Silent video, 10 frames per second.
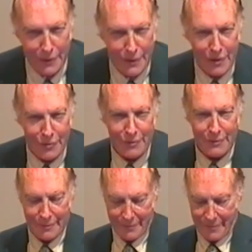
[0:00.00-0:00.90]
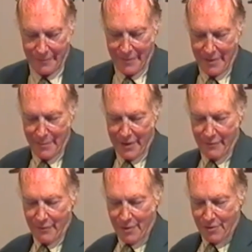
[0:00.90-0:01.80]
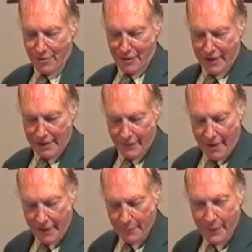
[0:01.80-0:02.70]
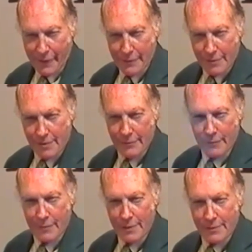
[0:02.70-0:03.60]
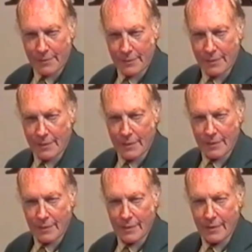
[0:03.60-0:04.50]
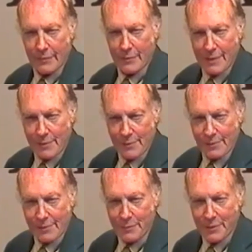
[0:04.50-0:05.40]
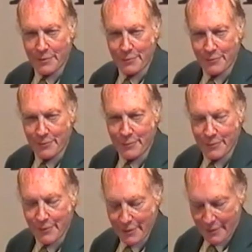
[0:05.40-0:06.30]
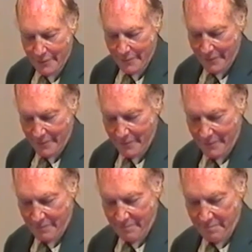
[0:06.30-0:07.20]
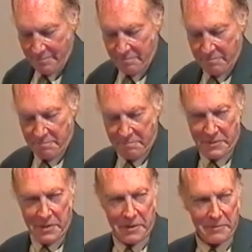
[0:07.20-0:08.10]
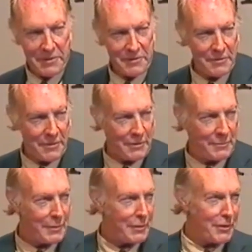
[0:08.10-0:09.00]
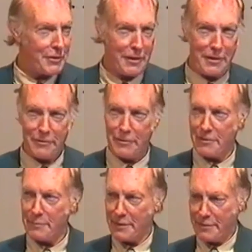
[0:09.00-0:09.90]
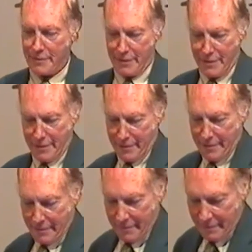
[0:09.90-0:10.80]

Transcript: nation, but have lost the galvanic powers of arousal that we used to possess. There is no more dangerous myth than this.